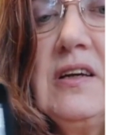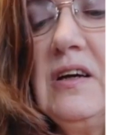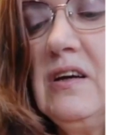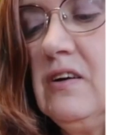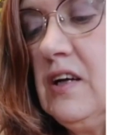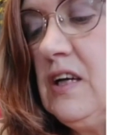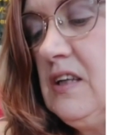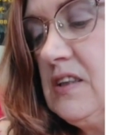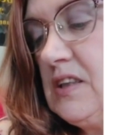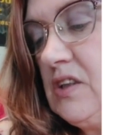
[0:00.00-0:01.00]
All right,
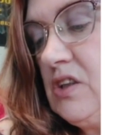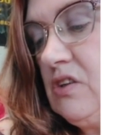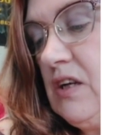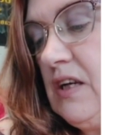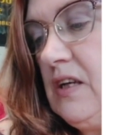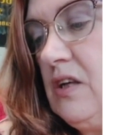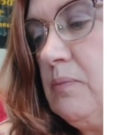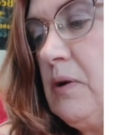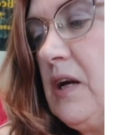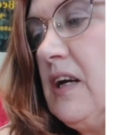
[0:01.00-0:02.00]
so let's try another
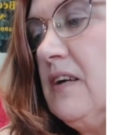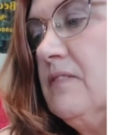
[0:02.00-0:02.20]
plant.